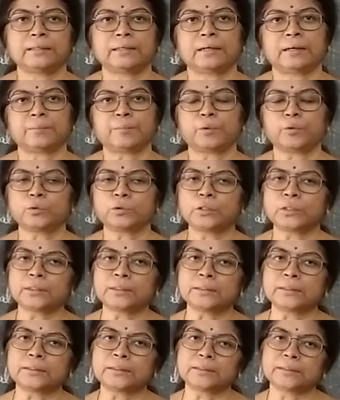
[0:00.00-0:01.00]
about
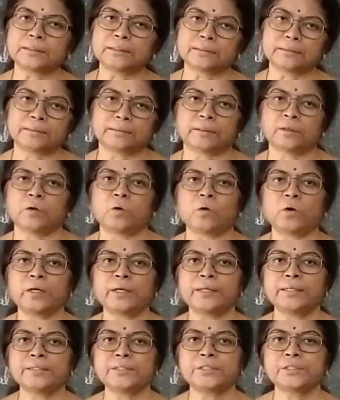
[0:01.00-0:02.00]
the
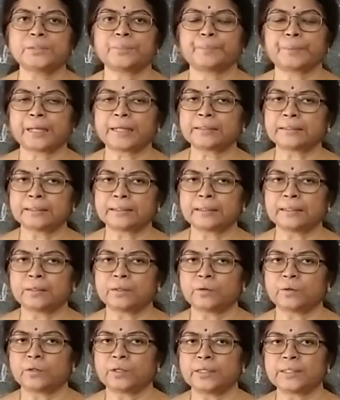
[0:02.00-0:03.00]
knowledge, practical
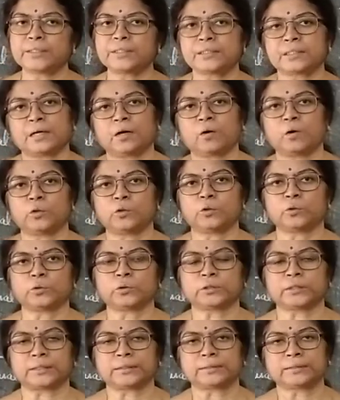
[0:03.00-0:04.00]
knowledge, all
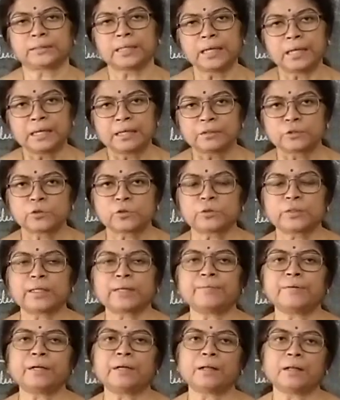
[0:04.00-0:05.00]
those things. So
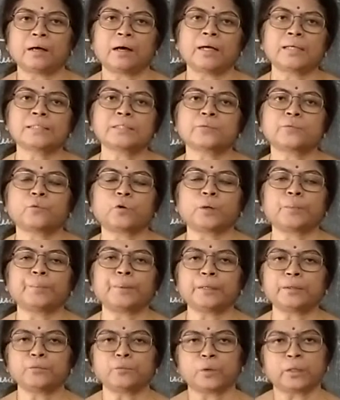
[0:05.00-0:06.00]
they will ask one
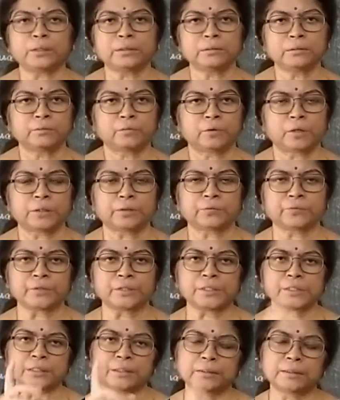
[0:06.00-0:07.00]
by one
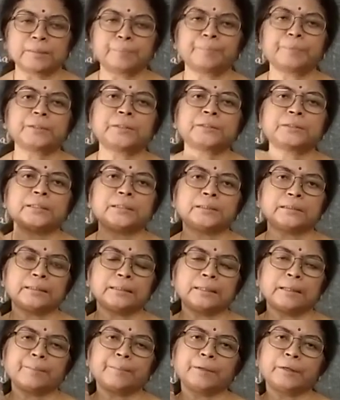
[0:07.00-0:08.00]
question. The person,
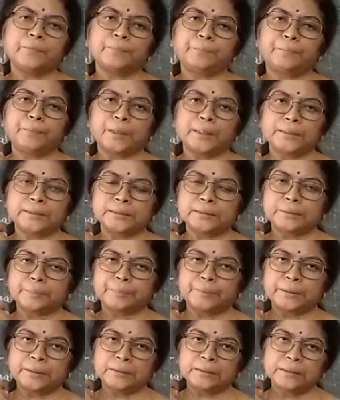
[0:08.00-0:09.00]
number of
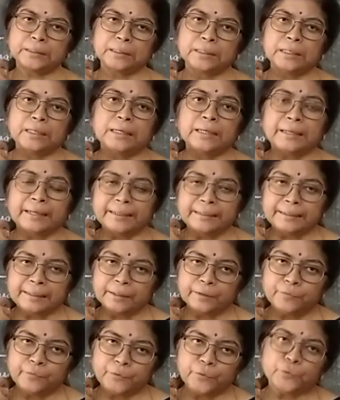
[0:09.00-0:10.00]
participant,
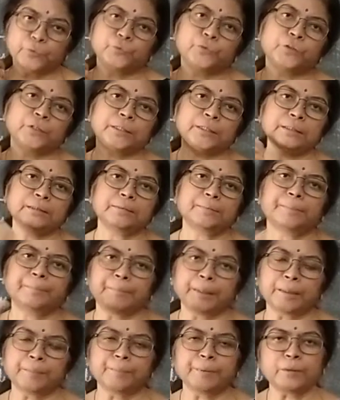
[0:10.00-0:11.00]
interviewee
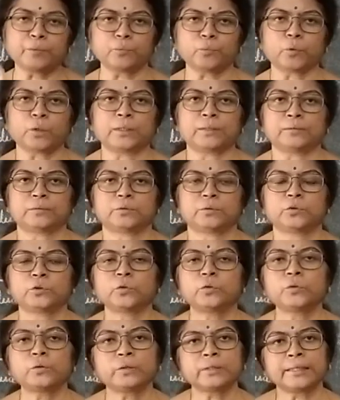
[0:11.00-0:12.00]
may be one.
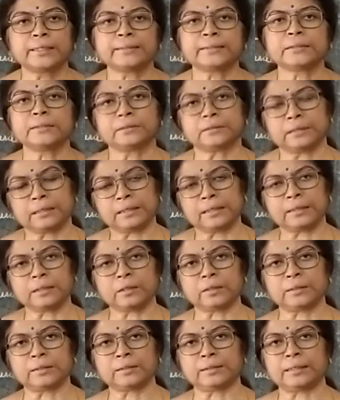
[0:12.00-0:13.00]
So it is
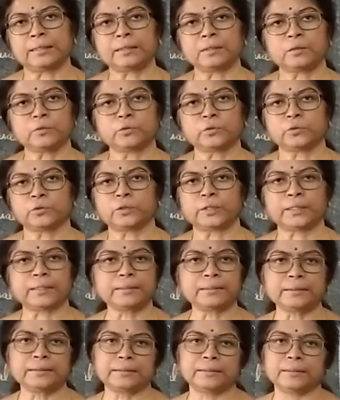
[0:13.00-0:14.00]
that also a
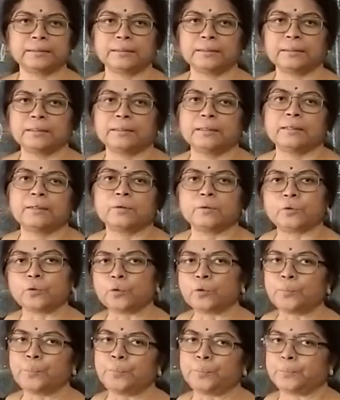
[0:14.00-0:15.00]
group